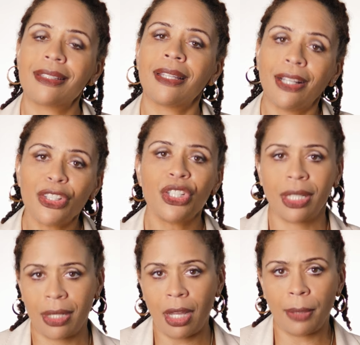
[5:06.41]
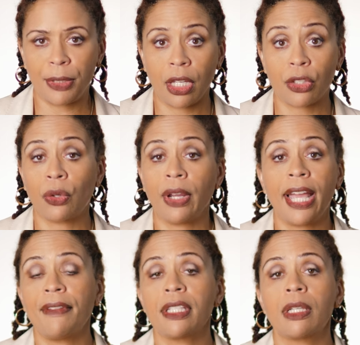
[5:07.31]
touching an object or
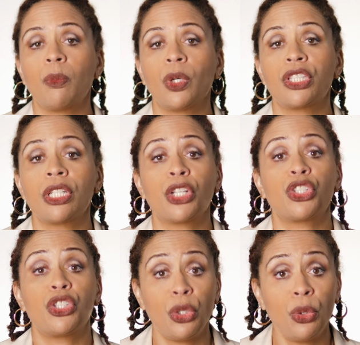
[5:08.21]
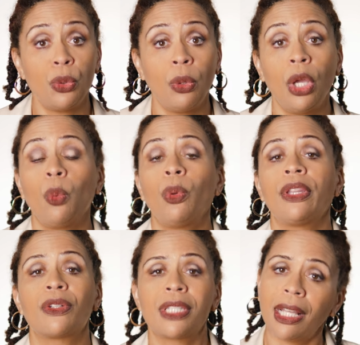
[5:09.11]
having someone touch you when
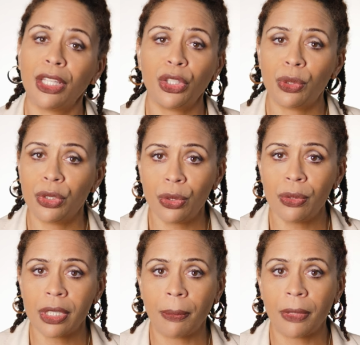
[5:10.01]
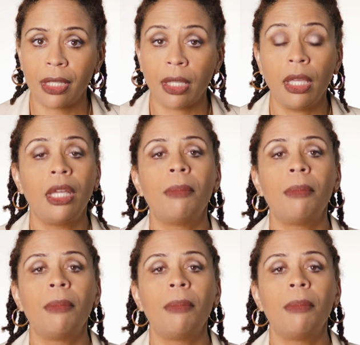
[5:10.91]
they're telling you to do something